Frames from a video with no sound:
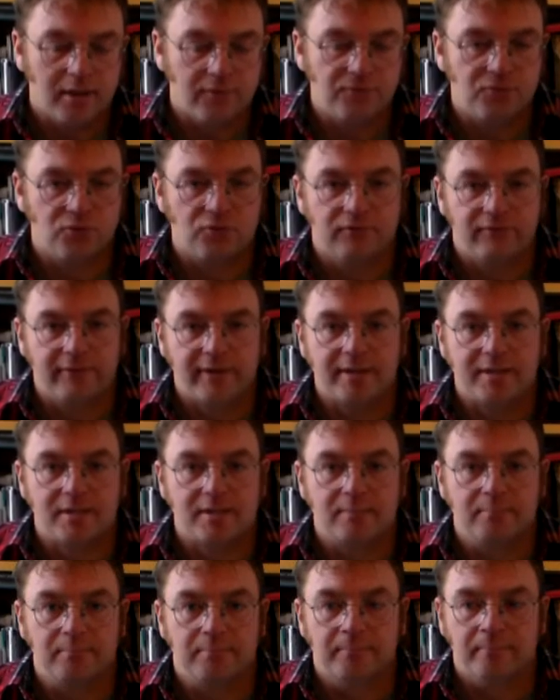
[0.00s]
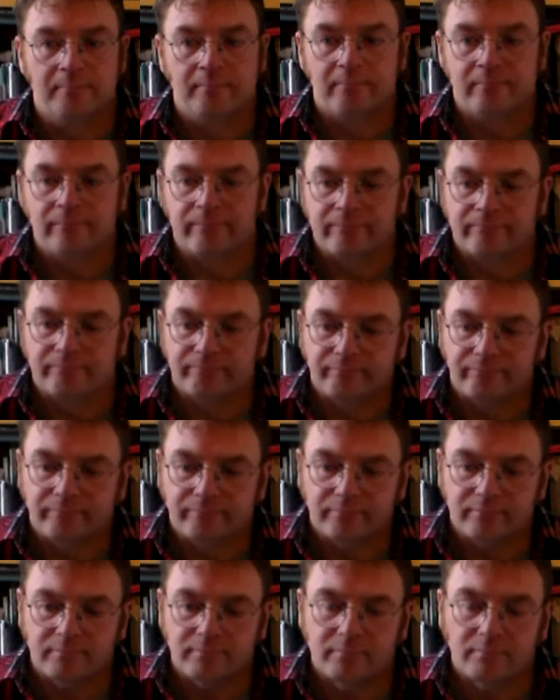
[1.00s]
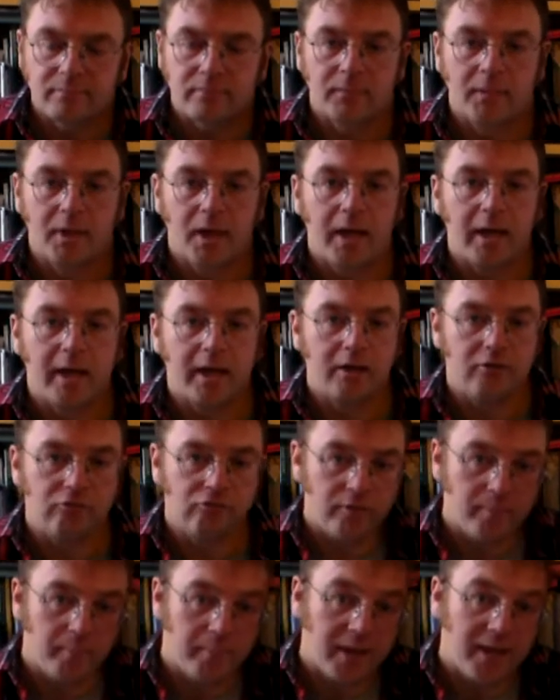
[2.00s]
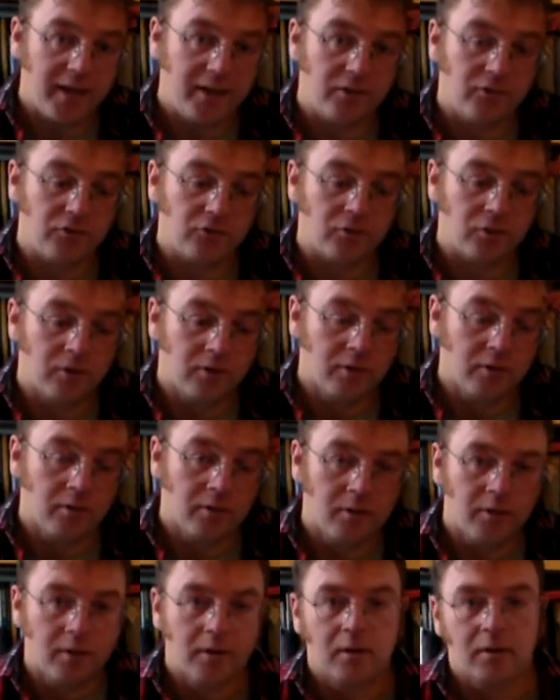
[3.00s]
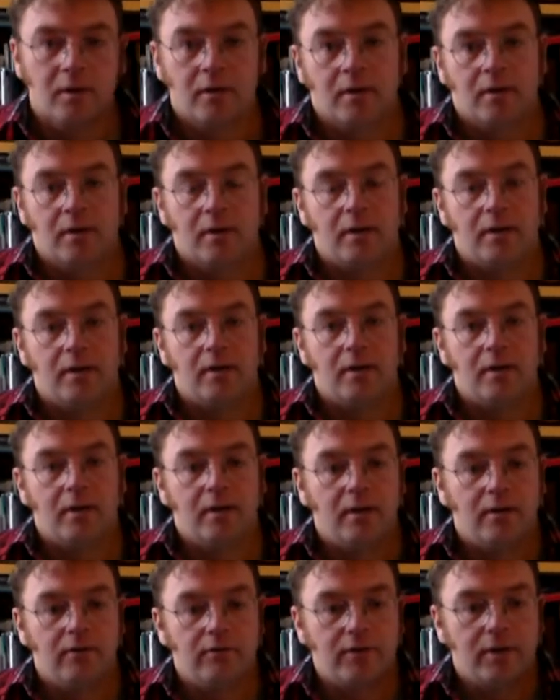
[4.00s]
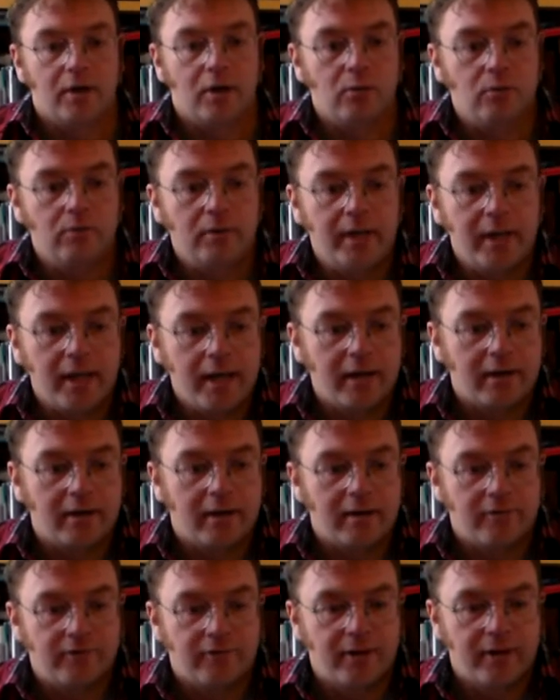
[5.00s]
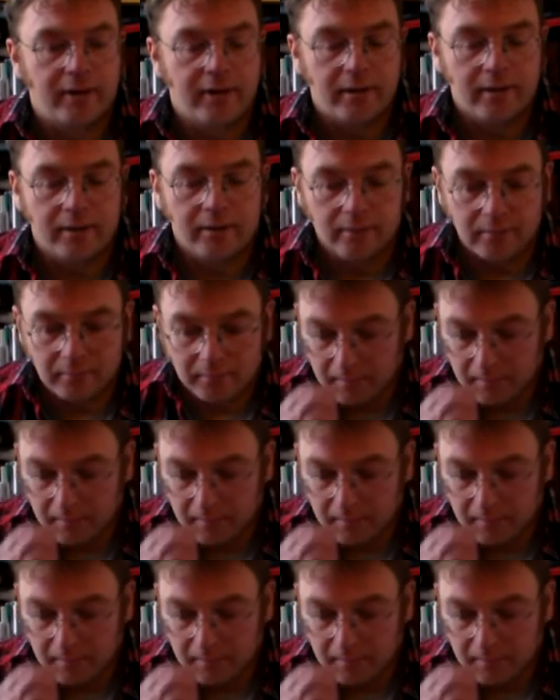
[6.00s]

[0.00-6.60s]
F-4 Phantom, and remained the only aircraft carrier,